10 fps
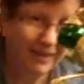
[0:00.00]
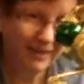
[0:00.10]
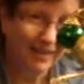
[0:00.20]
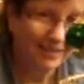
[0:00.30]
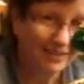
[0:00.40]
He
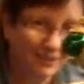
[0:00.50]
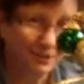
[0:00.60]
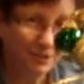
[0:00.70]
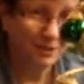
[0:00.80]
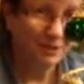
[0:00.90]
likes those
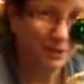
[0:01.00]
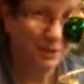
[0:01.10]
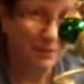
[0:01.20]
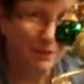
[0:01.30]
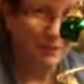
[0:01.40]

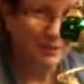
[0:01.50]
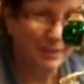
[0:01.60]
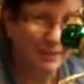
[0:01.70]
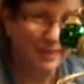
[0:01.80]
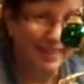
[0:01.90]
jingle bells.
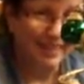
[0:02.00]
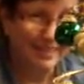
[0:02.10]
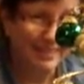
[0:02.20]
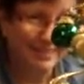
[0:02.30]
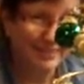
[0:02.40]
Look at that.
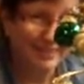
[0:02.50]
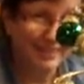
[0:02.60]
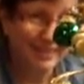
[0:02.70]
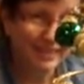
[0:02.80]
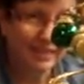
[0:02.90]
That's sweet.
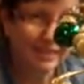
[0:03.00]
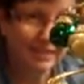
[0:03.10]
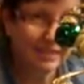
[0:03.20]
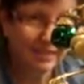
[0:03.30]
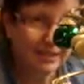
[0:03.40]
He
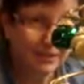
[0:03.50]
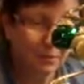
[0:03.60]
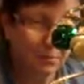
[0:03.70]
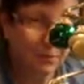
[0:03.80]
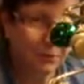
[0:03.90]
says they're
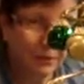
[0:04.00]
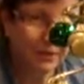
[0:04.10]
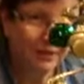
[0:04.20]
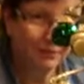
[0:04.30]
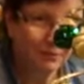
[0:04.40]
so
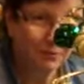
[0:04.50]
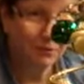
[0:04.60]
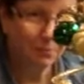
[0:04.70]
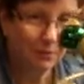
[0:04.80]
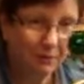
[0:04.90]
pretty. He wants
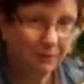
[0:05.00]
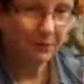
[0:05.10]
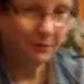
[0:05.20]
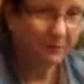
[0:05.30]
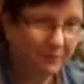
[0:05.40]
to play
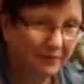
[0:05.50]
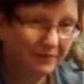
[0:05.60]
with them.